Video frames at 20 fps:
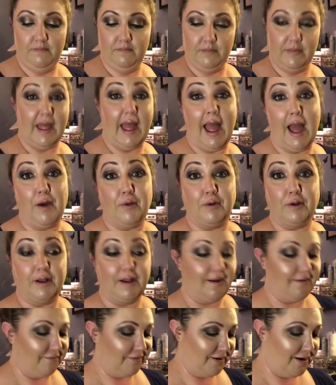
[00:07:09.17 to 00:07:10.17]
The outer
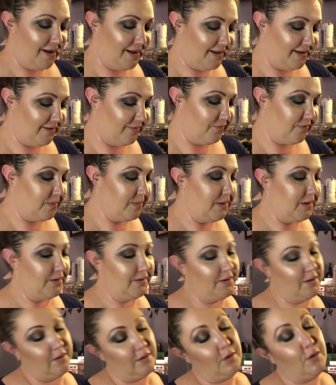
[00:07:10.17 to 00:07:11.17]
cover from
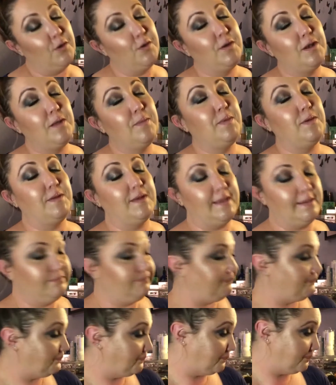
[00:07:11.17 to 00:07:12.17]
Huda Beauty.
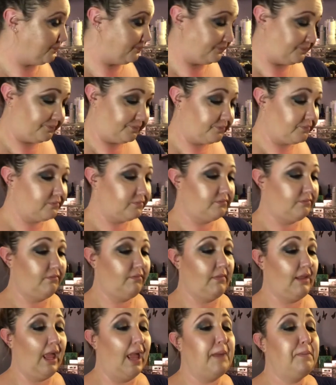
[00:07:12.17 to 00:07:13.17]

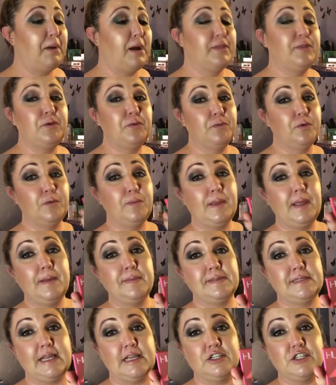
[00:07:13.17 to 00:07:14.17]
I bought the Ruby
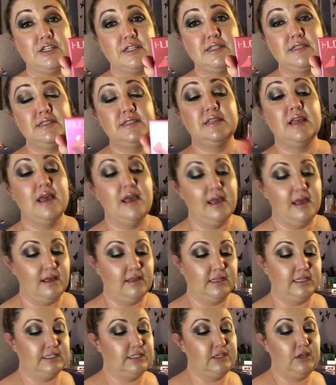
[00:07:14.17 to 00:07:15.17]
Obsessions.
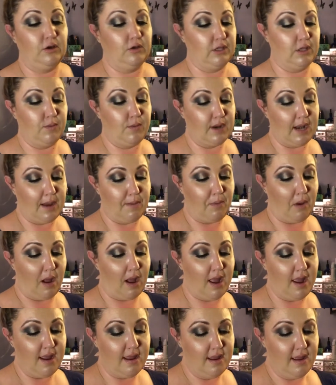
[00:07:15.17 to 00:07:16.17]
This is the only one I
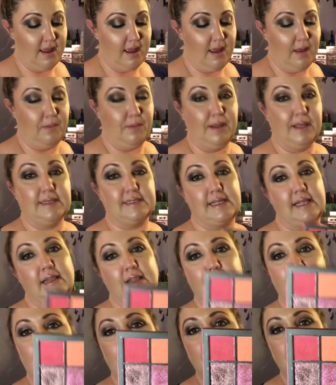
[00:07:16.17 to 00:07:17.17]
bought because I
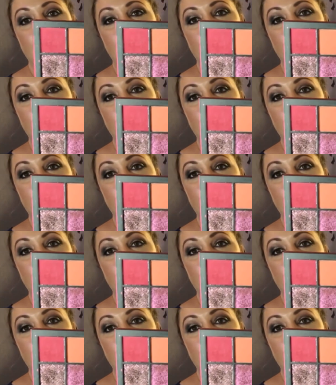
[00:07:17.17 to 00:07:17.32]
love it.